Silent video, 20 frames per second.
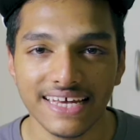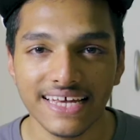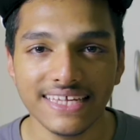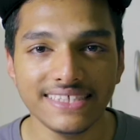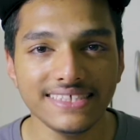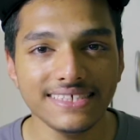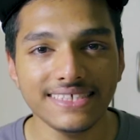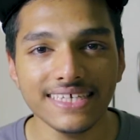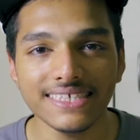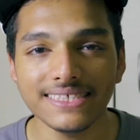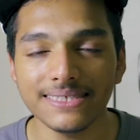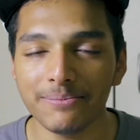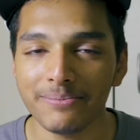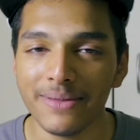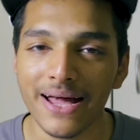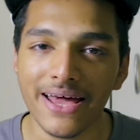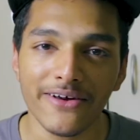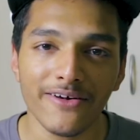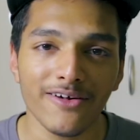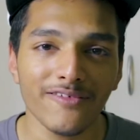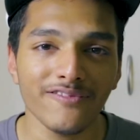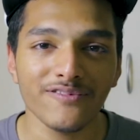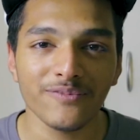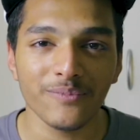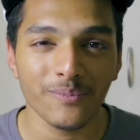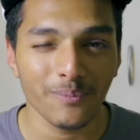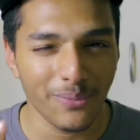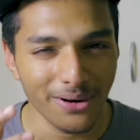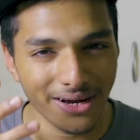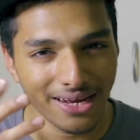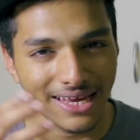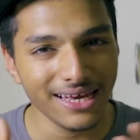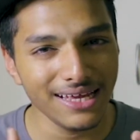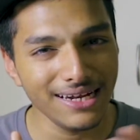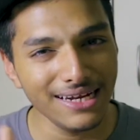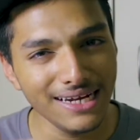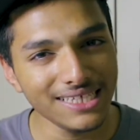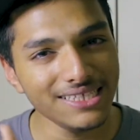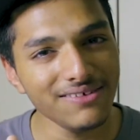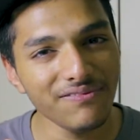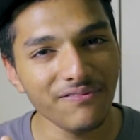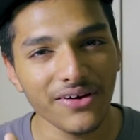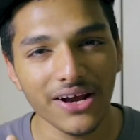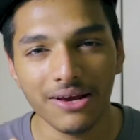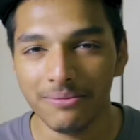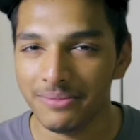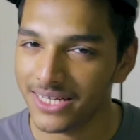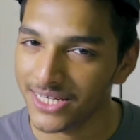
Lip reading: It's just a matter of bringing another frame